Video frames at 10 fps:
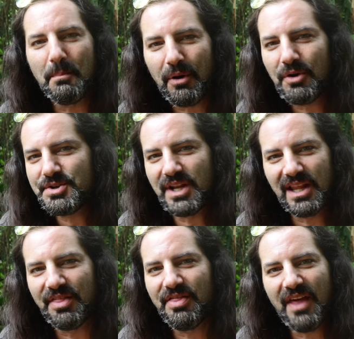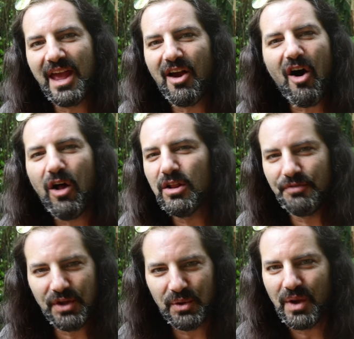to personally thank all
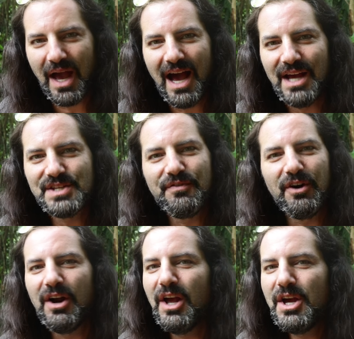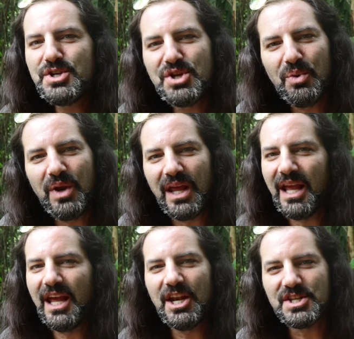of you guys for tuning
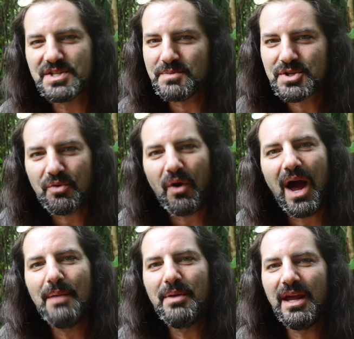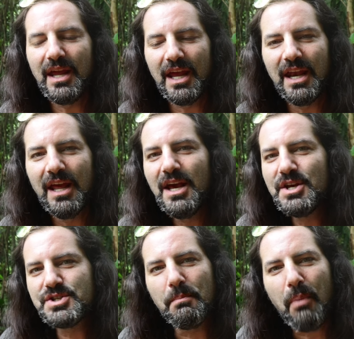in and subscribing and
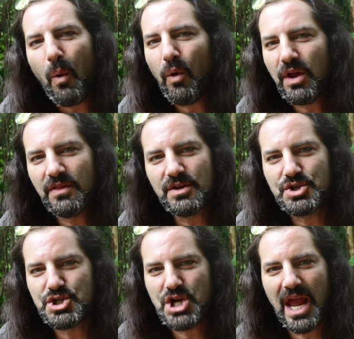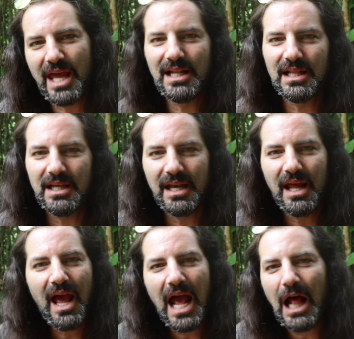supporting this channel and
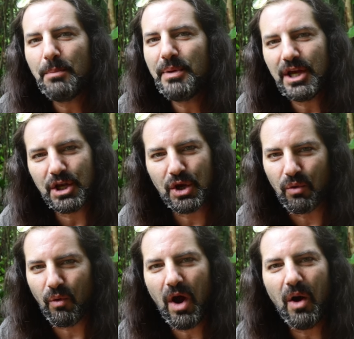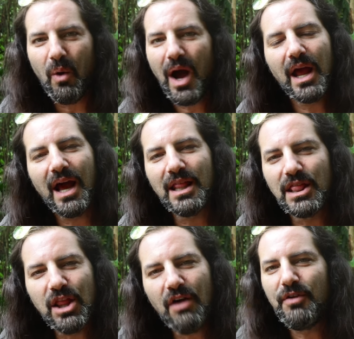helping it grow. I, I
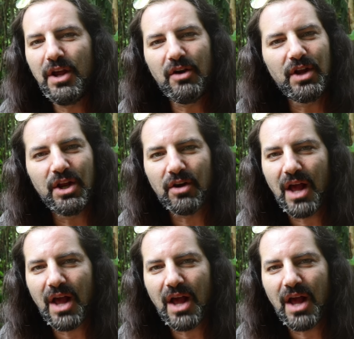love hearing your